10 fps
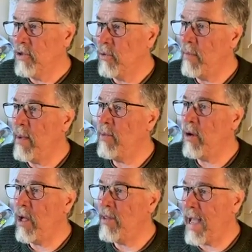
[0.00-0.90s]
So
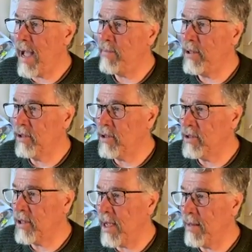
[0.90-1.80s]
remember all the happy and
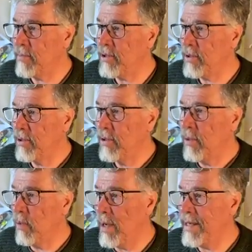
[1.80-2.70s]
good times
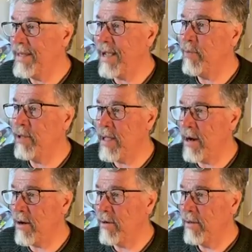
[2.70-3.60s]
when they were
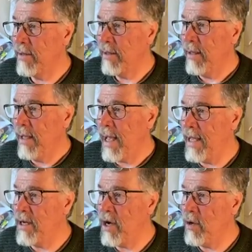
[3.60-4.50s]
there,
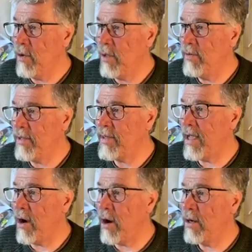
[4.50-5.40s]
and know that
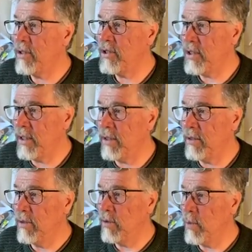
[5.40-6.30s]
they are
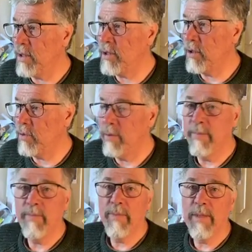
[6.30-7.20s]
still with you
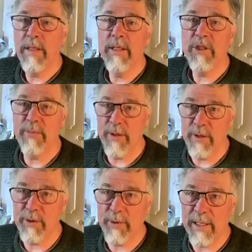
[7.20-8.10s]

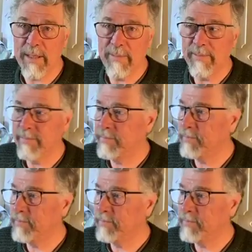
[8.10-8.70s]
spiritually.